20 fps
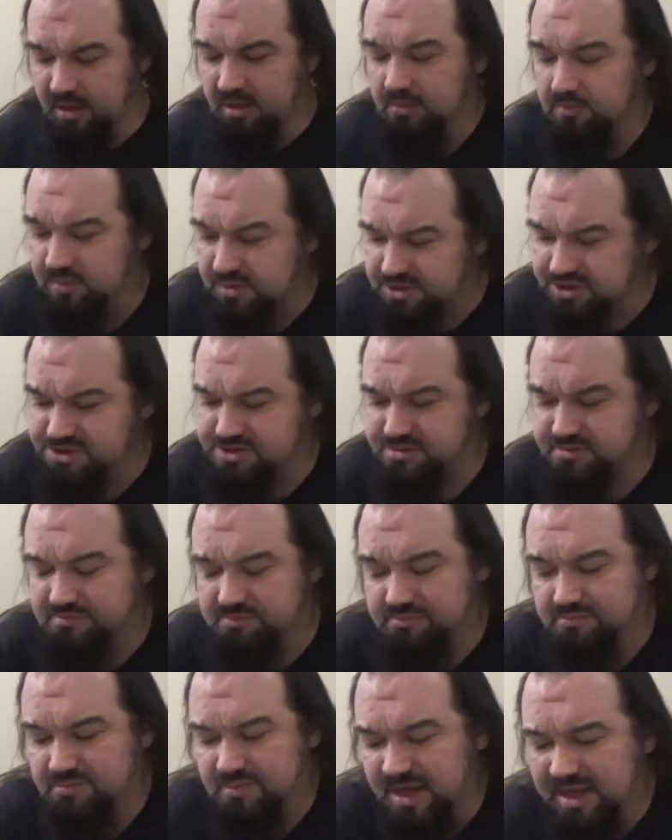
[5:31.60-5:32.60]
Which
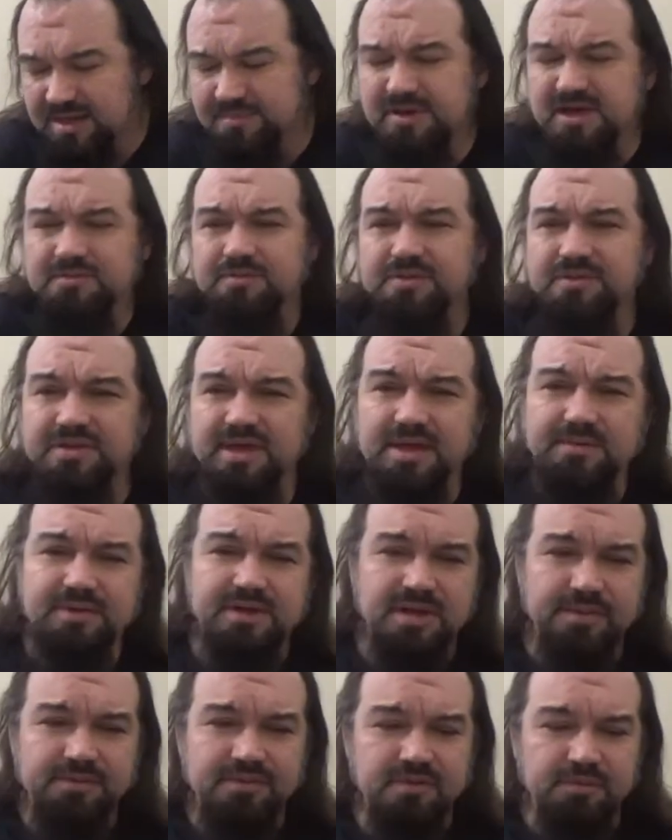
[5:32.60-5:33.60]
kind of makes me sad when it
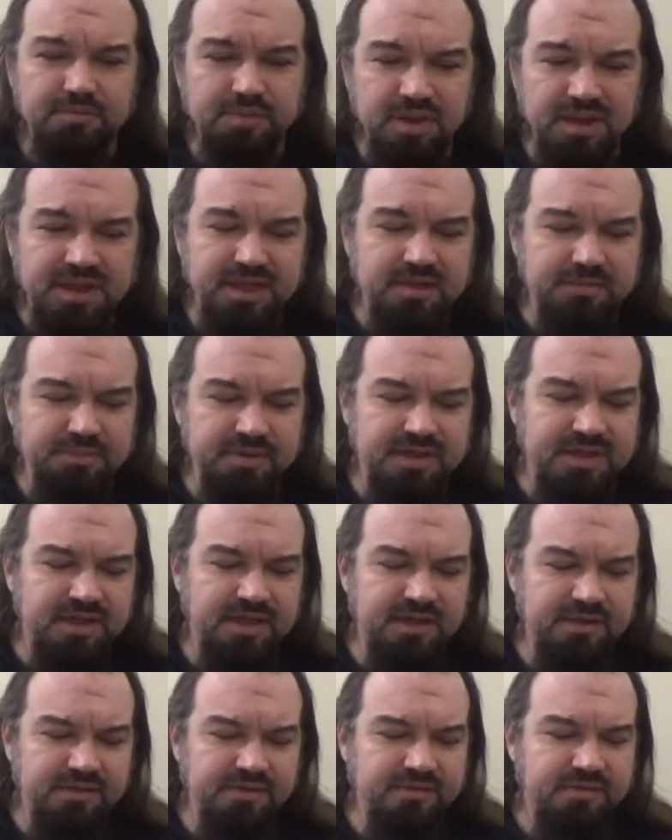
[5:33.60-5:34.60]
comes to Blink,
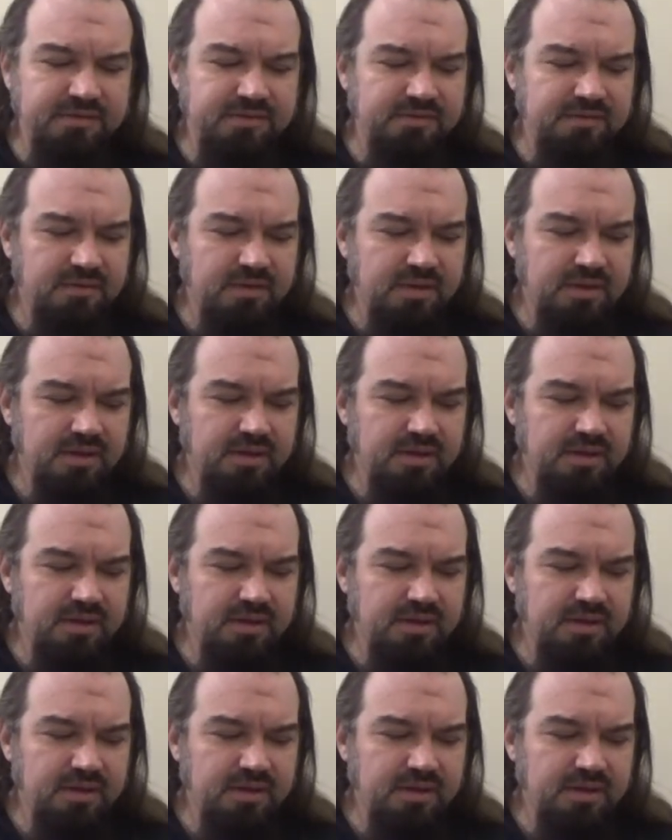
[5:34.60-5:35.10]
because